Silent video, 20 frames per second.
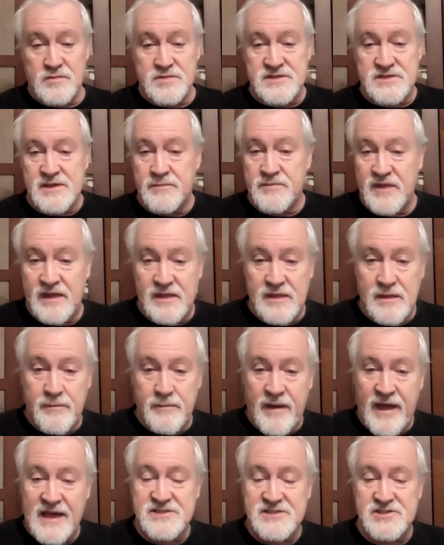something in the
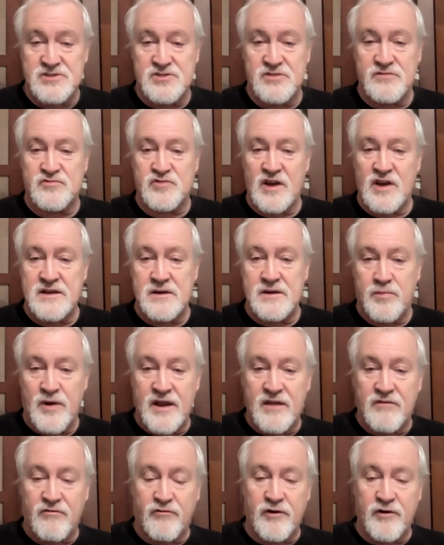past that you've tried to
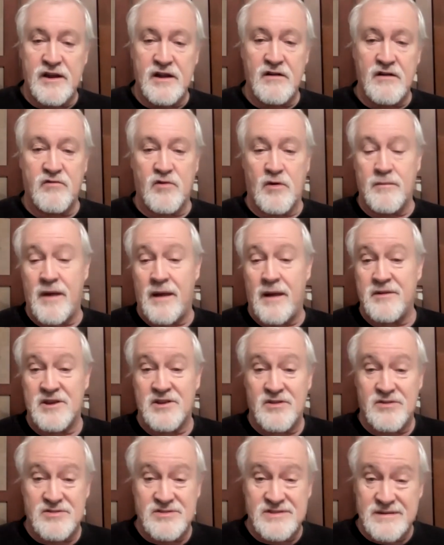break free of, or
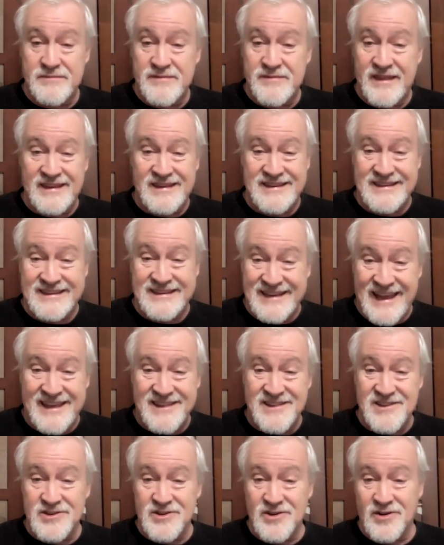maybe something
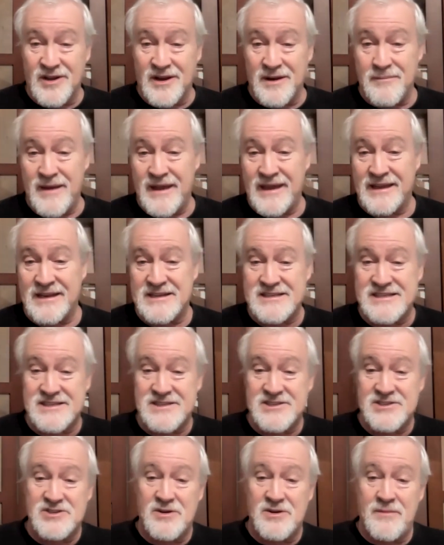today that you're going to make a
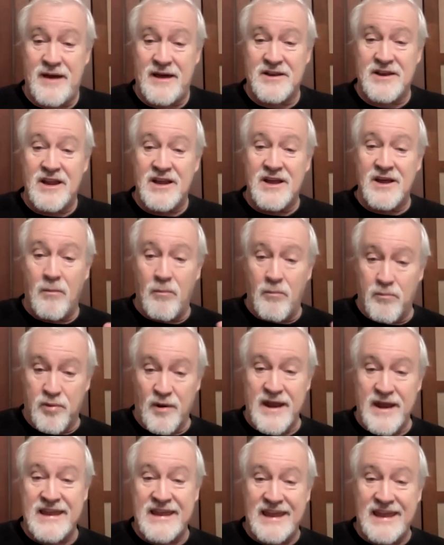decision about
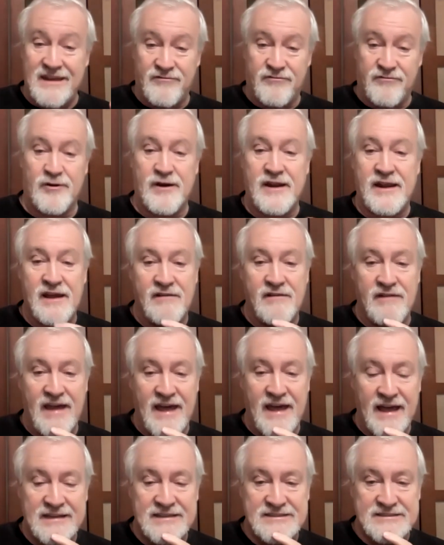breaking free of
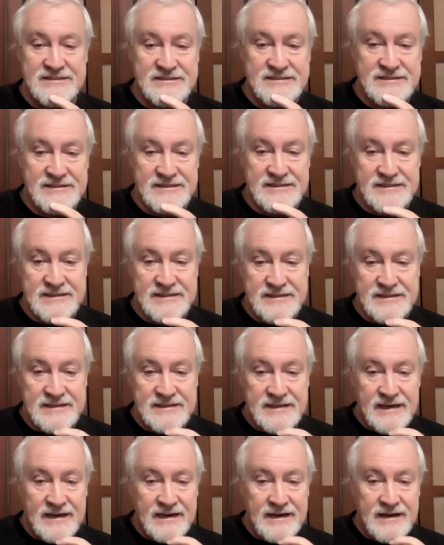X.
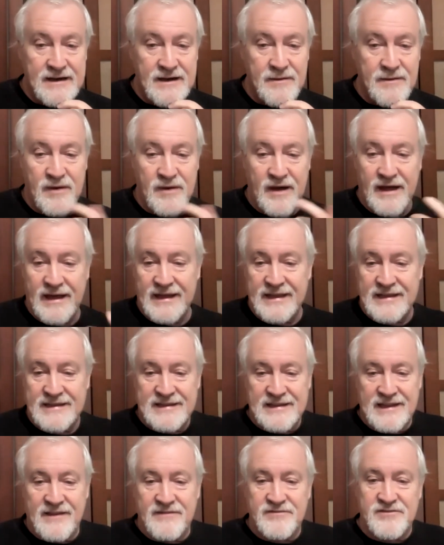Um, I'd
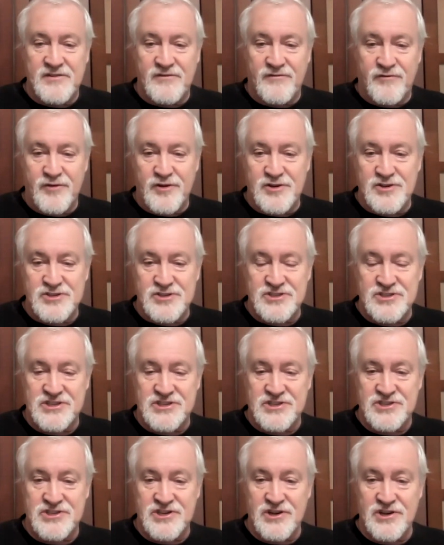love to for you just
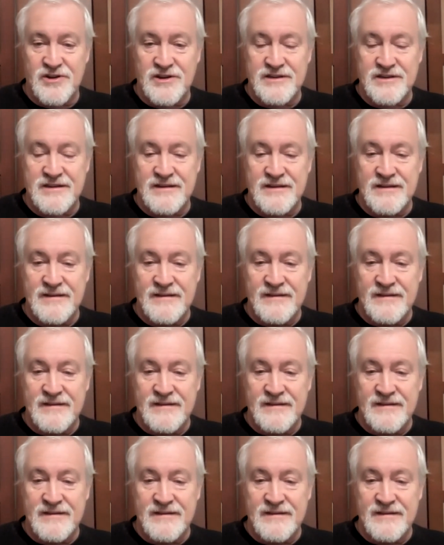to share it.